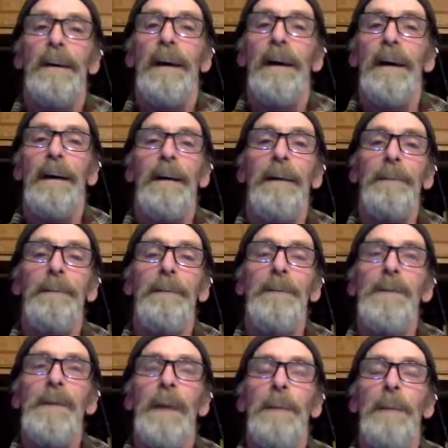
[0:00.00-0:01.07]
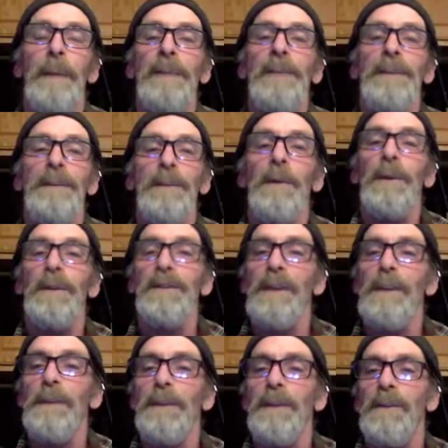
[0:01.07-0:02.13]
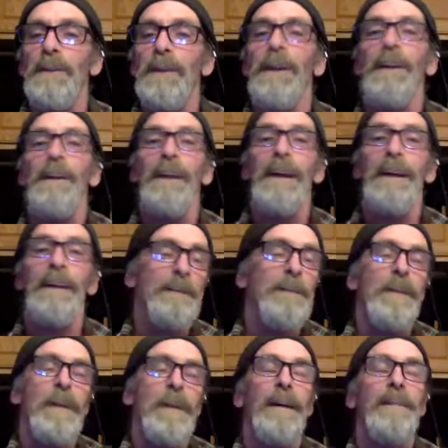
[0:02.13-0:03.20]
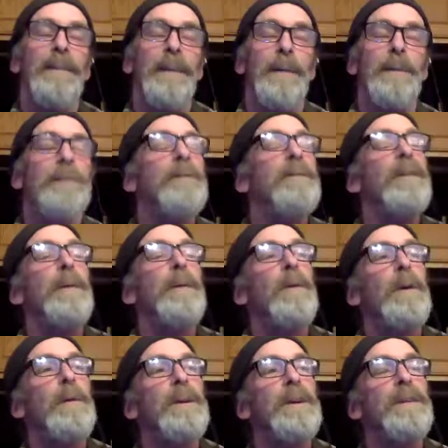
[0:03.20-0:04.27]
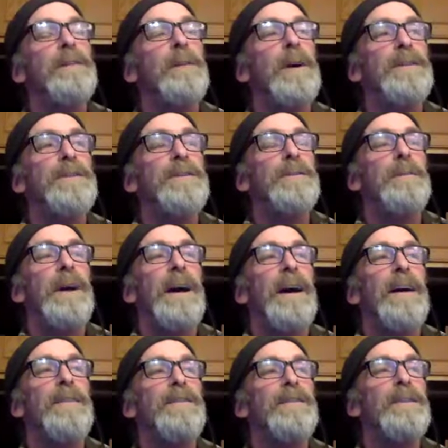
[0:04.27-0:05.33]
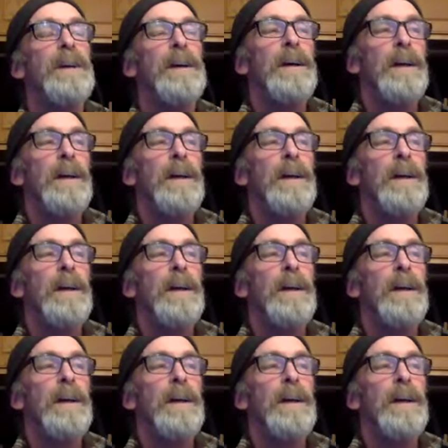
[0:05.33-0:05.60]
I picked this horse up in the trailer, and from a woman in Western Mass,